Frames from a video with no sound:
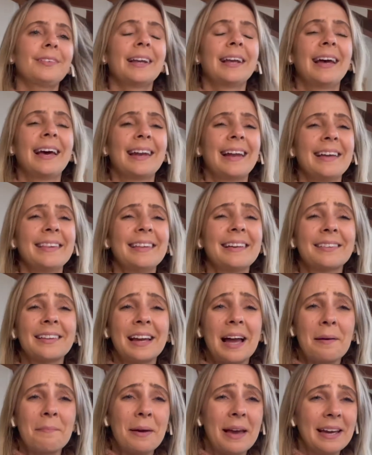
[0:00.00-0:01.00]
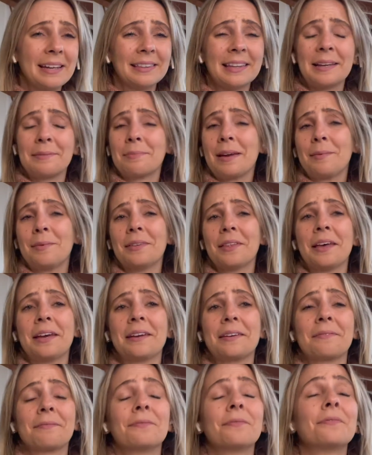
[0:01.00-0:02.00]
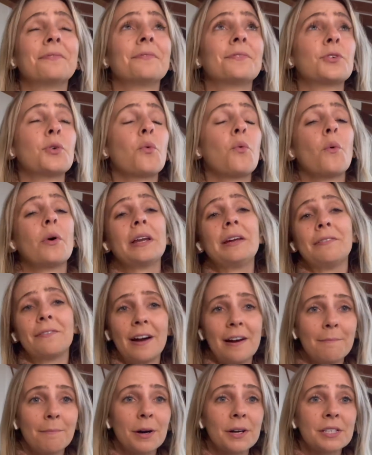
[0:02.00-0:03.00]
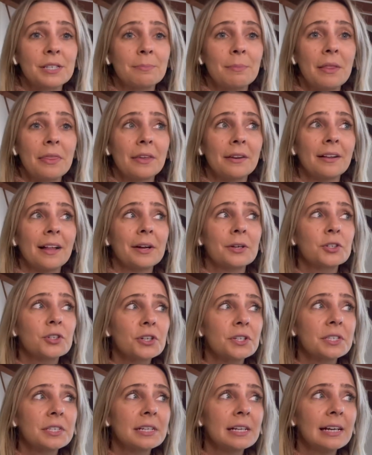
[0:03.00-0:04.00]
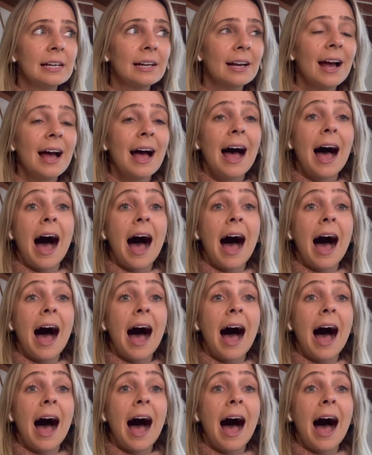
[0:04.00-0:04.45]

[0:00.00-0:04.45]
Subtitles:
And I think like I paid like maybe like $25 a month on electricity.